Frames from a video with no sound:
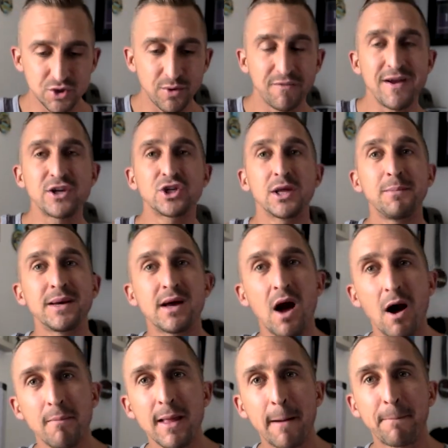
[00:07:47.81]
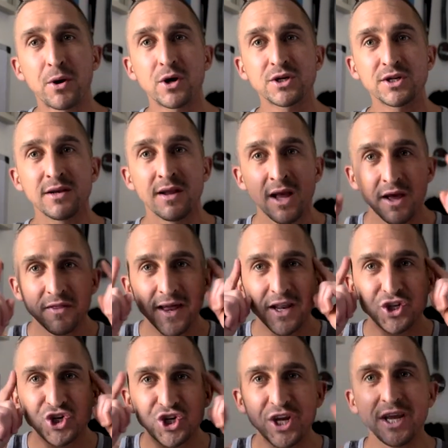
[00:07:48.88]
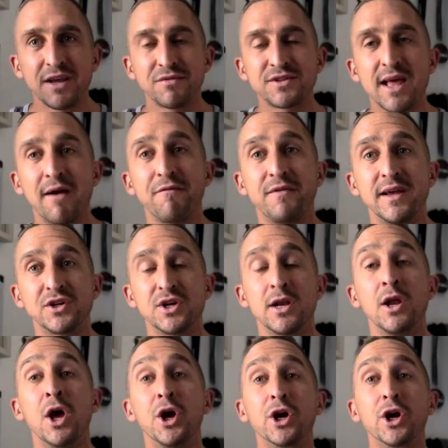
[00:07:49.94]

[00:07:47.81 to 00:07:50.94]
To eventually become that person that achieves that vision.